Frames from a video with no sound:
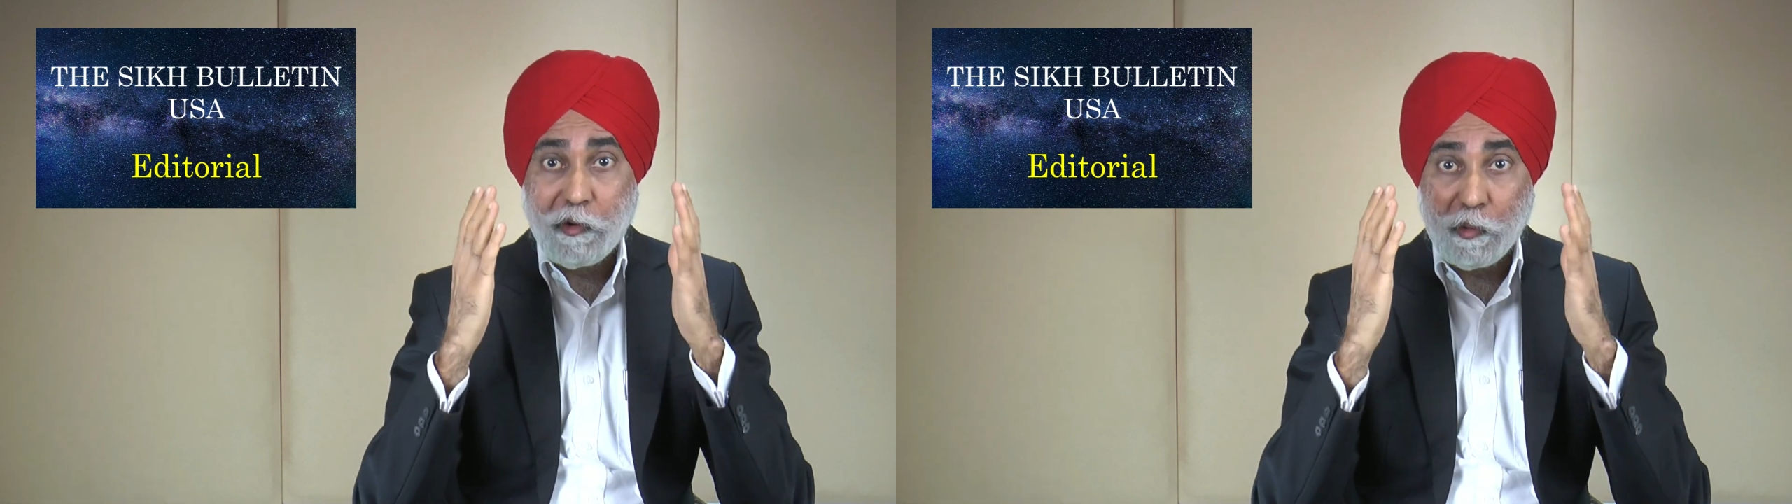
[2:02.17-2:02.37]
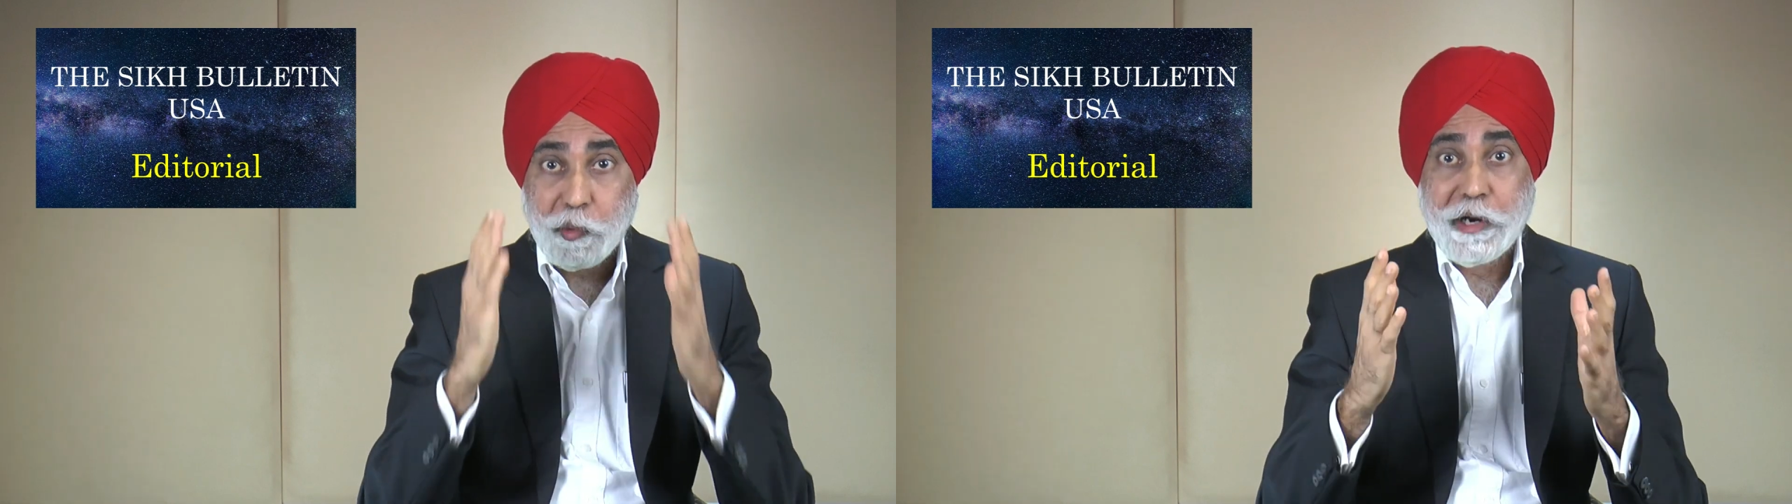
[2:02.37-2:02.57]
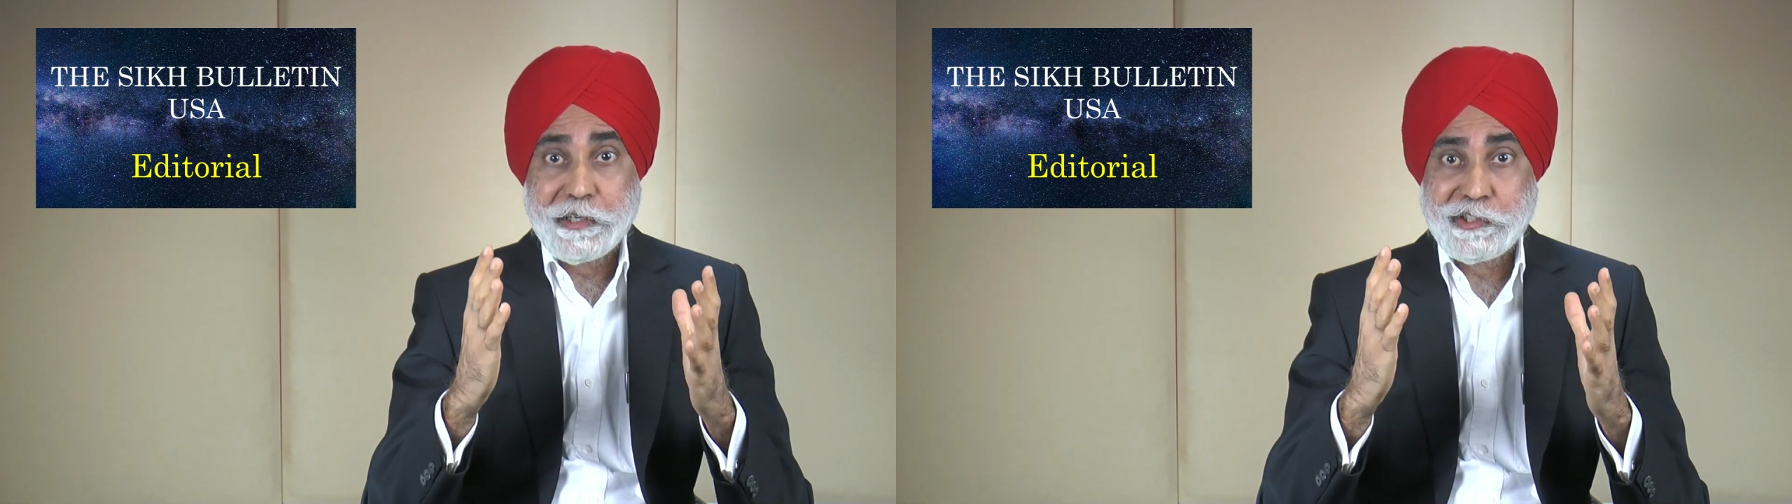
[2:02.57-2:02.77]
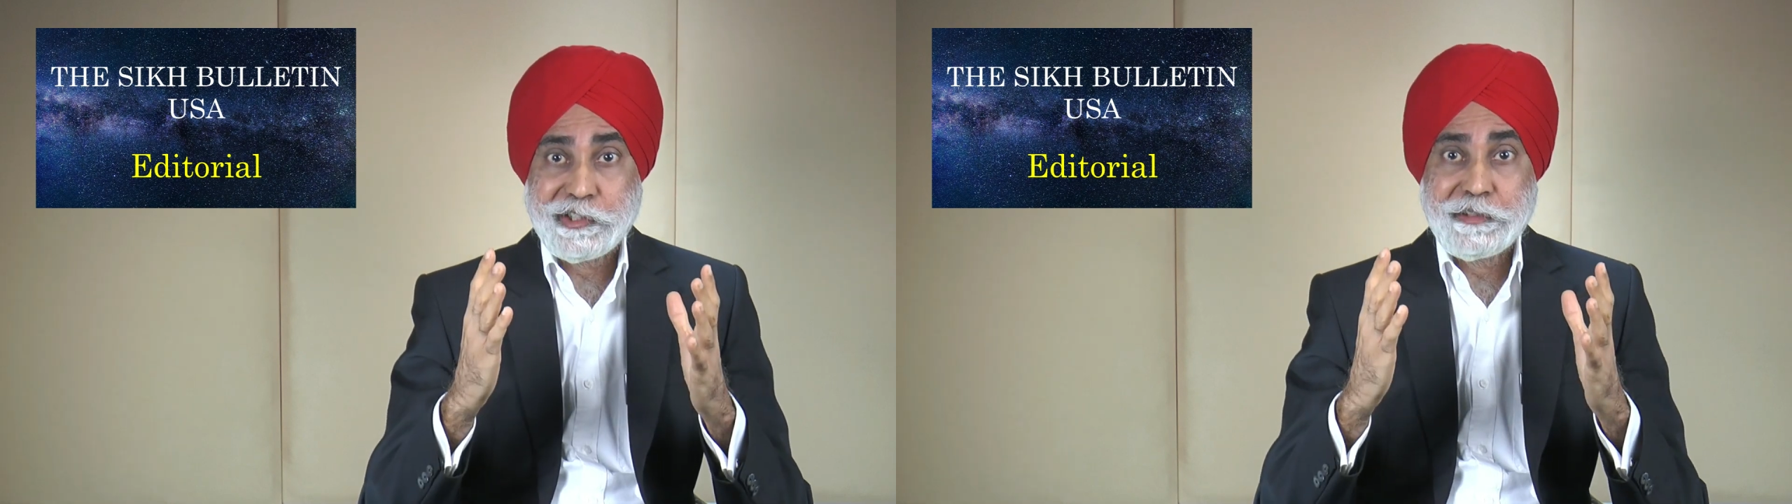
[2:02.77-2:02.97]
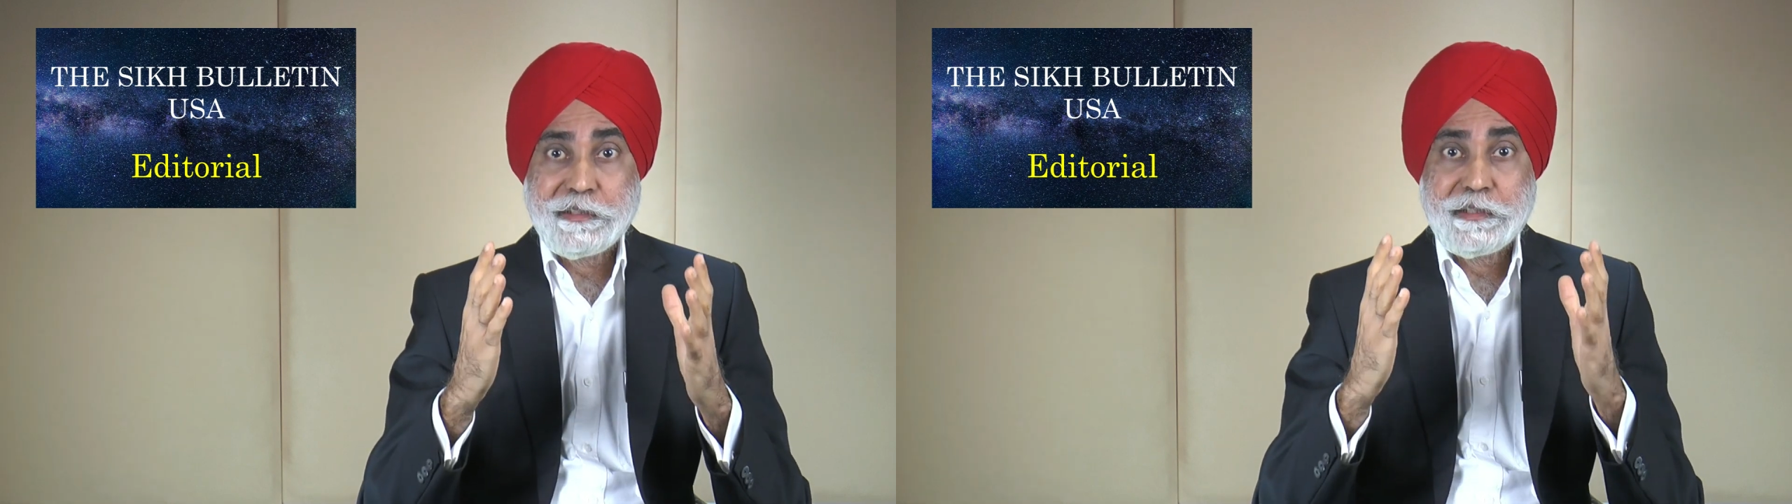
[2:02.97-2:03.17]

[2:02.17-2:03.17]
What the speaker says: for once,